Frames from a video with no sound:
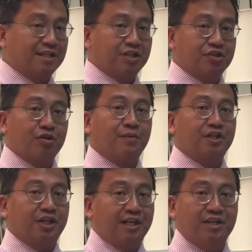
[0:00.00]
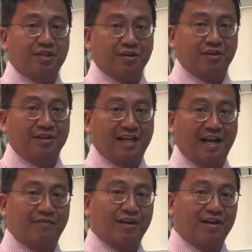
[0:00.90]
it makes it so much
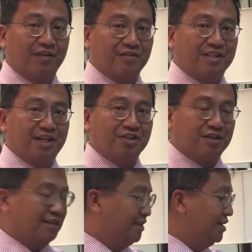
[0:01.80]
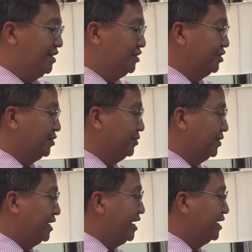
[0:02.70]
easier to have that conversation.
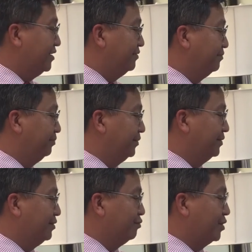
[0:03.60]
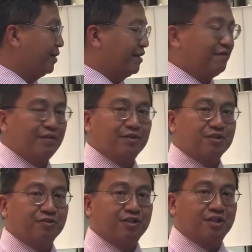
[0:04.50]
So again, one of my
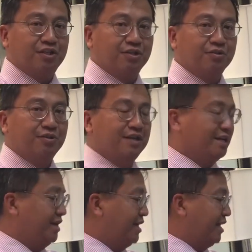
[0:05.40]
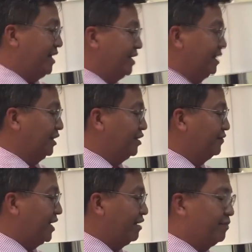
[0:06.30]
favorite surgeries to do, and
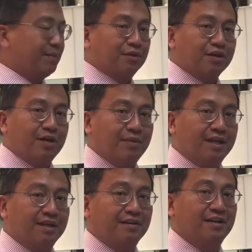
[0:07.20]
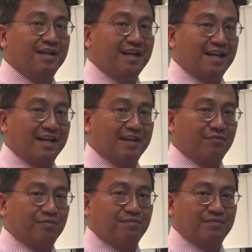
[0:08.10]
I love to have people come in
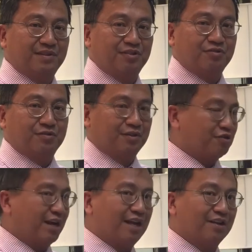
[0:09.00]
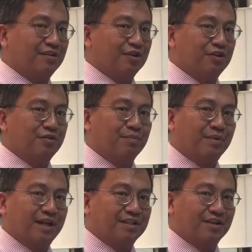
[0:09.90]
and try out their
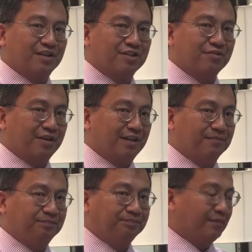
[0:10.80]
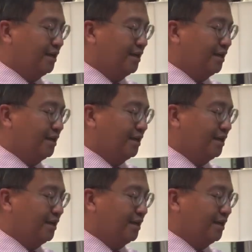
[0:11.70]
new implants on the screen.